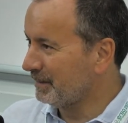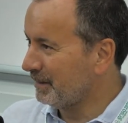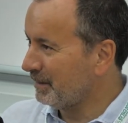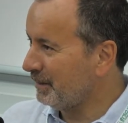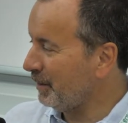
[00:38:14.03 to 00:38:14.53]

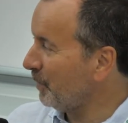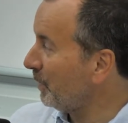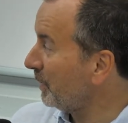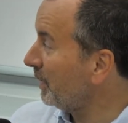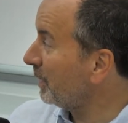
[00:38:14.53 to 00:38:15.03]
deal
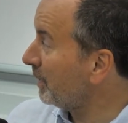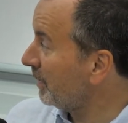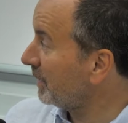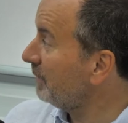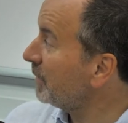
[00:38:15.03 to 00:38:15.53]
with a
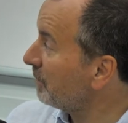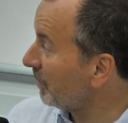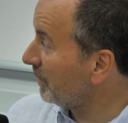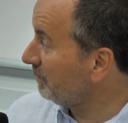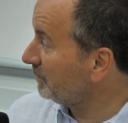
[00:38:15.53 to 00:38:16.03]
connectivity
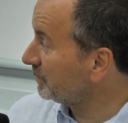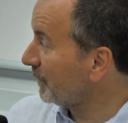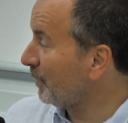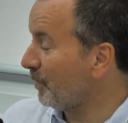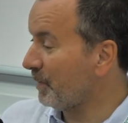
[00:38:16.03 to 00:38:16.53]
problem,
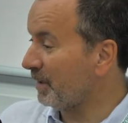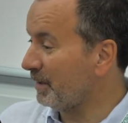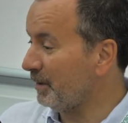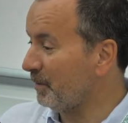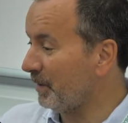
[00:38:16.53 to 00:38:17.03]
or we can
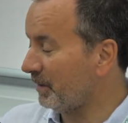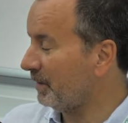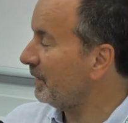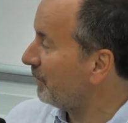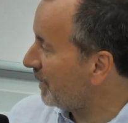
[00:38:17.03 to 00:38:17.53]
deal with,
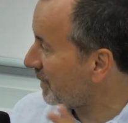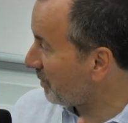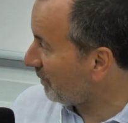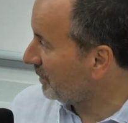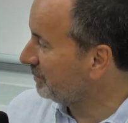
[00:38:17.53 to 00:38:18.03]
if there's a
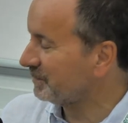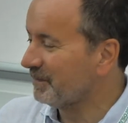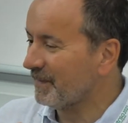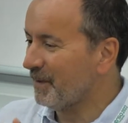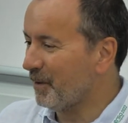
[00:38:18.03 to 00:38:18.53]
problem,
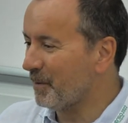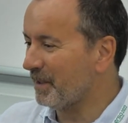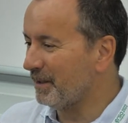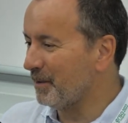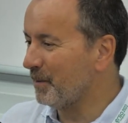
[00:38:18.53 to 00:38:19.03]
or we
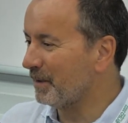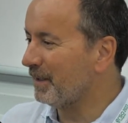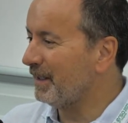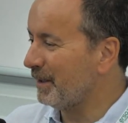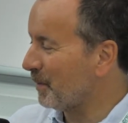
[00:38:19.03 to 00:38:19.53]
can deal with
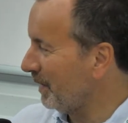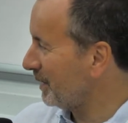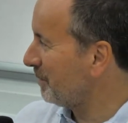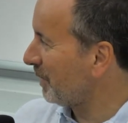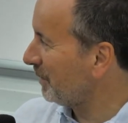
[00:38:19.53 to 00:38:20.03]
an
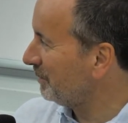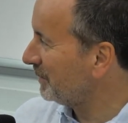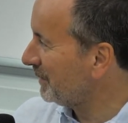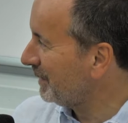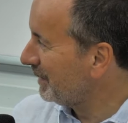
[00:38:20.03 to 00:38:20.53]
inequality problem.
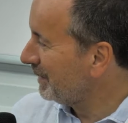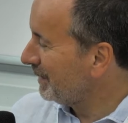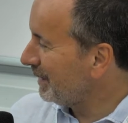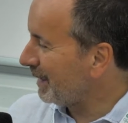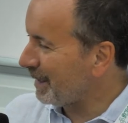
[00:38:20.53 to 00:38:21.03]

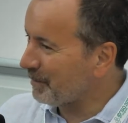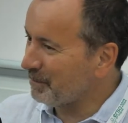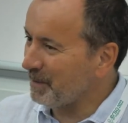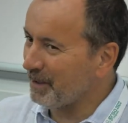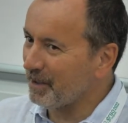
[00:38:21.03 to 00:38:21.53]
And I
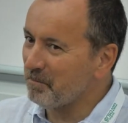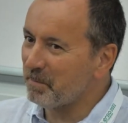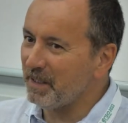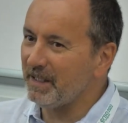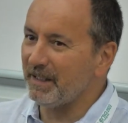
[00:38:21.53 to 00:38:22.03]
would be
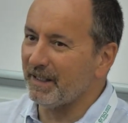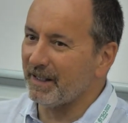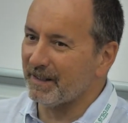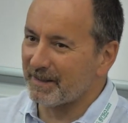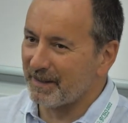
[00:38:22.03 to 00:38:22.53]
completely
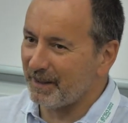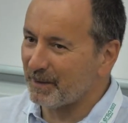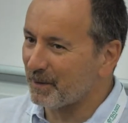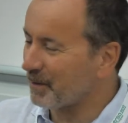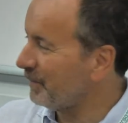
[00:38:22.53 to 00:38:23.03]
against any
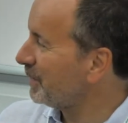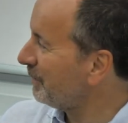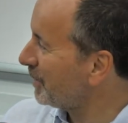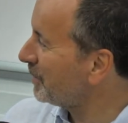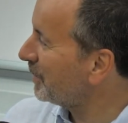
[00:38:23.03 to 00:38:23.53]
sort of
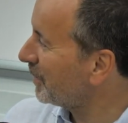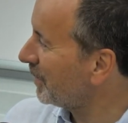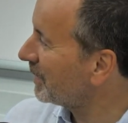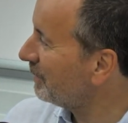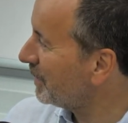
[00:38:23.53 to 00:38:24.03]
intervention on
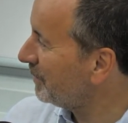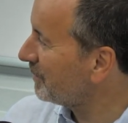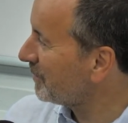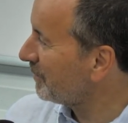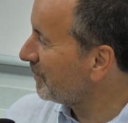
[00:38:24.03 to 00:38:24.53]
connectivity.
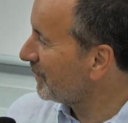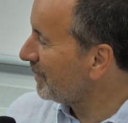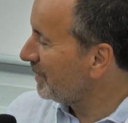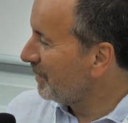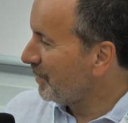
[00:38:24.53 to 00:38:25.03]

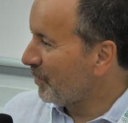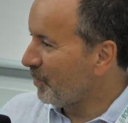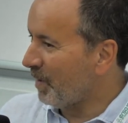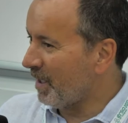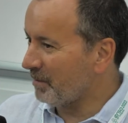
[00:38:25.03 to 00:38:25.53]

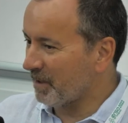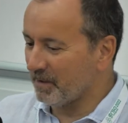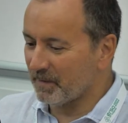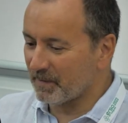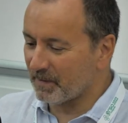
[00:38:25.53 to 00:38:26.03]
Why?
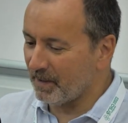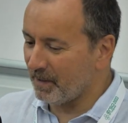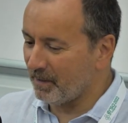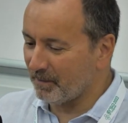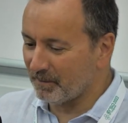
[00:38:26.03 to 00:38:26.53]
Because
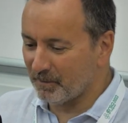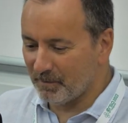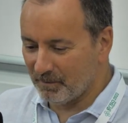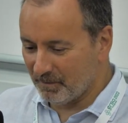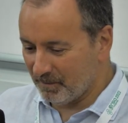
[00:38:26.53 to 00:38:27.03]

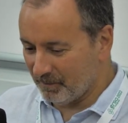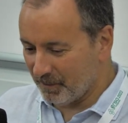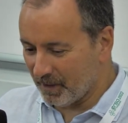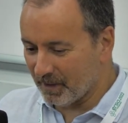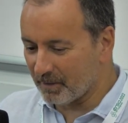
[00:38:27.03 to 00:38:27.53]

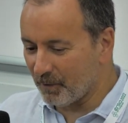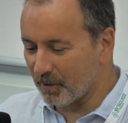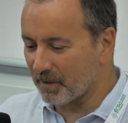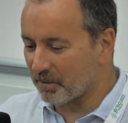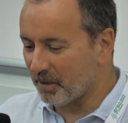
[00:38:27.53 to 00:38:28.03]
regardless of
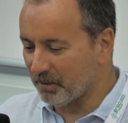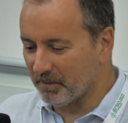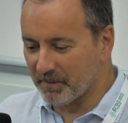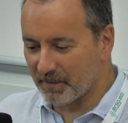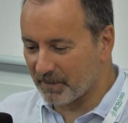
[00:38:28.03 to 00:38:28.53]
all its
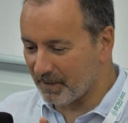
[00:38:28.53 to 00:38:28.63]
problems,